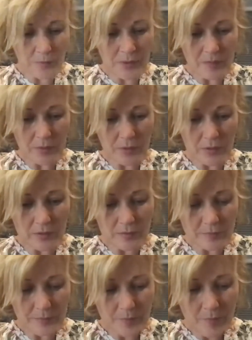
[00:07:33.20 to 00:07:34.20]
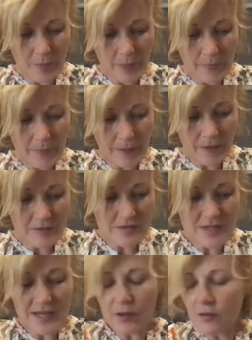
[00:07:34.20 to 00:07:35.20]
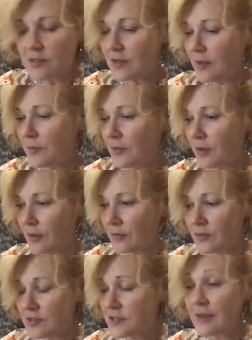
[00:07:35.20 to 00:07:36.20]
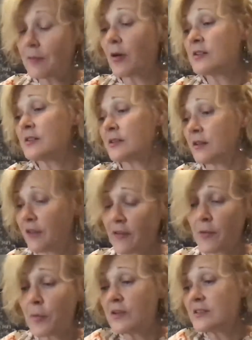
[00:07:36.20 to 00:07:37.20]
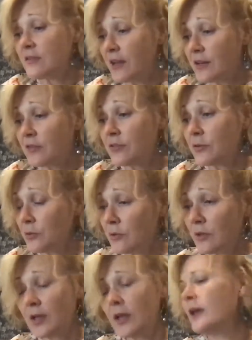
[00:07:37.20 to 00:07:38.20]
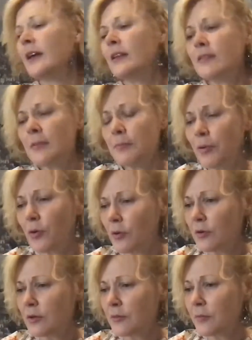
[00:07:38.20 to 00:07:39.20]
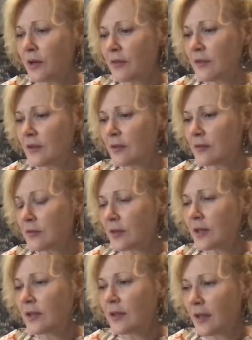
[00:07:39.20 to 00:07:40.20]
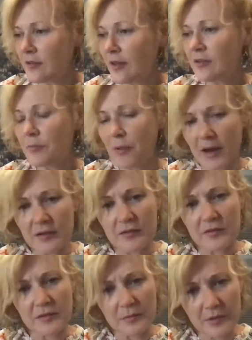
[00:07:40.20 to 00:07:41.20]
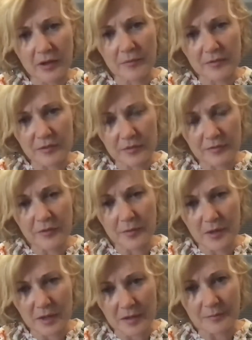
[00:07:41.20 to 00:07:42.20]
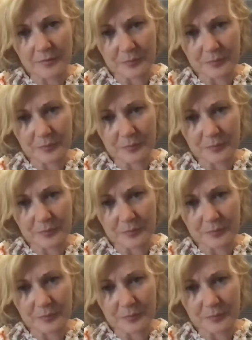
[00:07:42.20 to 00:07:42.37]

people say all the time, just think positive, have a positive attitude. It's important, but I think it takes practice sometimes for me.